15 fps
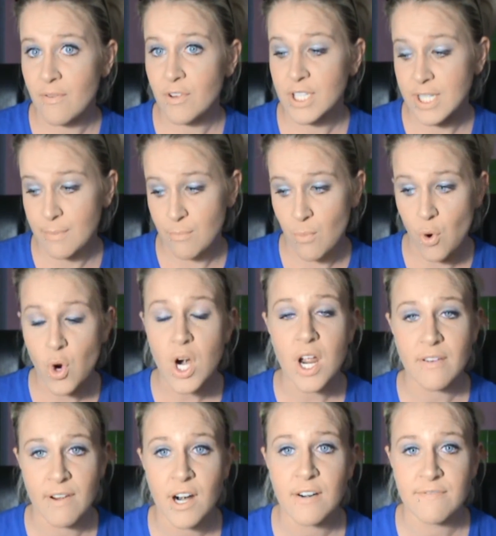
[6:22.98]
some more
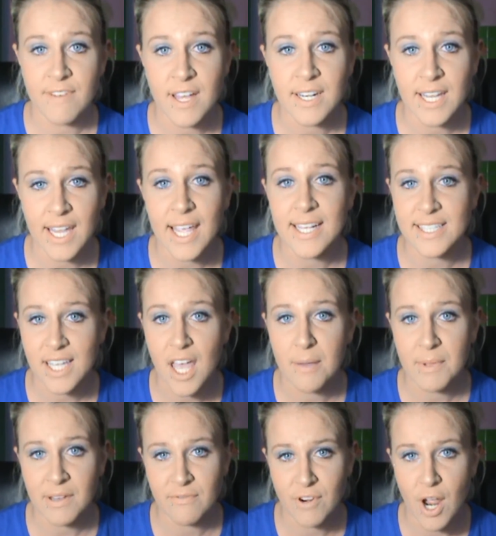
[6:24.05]
of her funding is
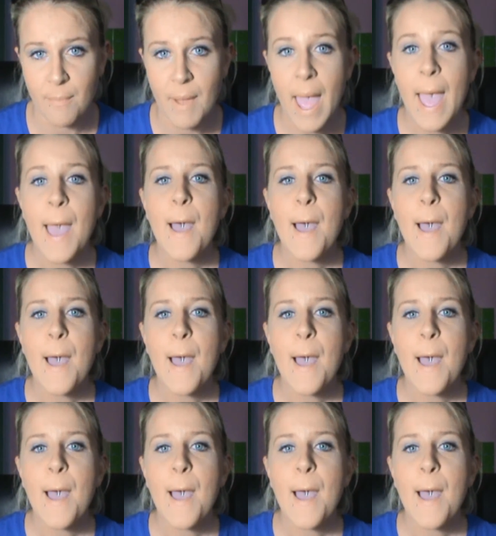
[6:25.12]
coming from?